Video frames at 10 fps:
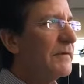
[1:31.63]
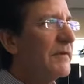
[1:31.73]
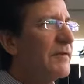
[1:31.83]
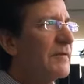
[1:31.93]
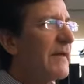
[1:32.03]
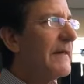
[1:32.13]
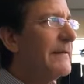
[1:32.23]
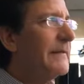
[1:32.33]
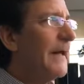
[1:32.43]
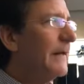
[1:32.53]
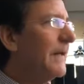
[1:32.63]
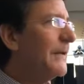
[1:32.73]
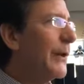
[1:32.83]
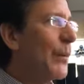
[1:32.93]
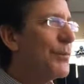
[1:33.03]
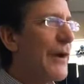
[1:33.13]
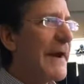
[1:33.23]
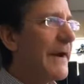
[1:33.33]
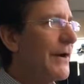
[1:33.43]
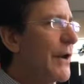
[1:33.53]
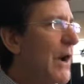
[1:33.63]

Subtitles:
This is a no-brainer.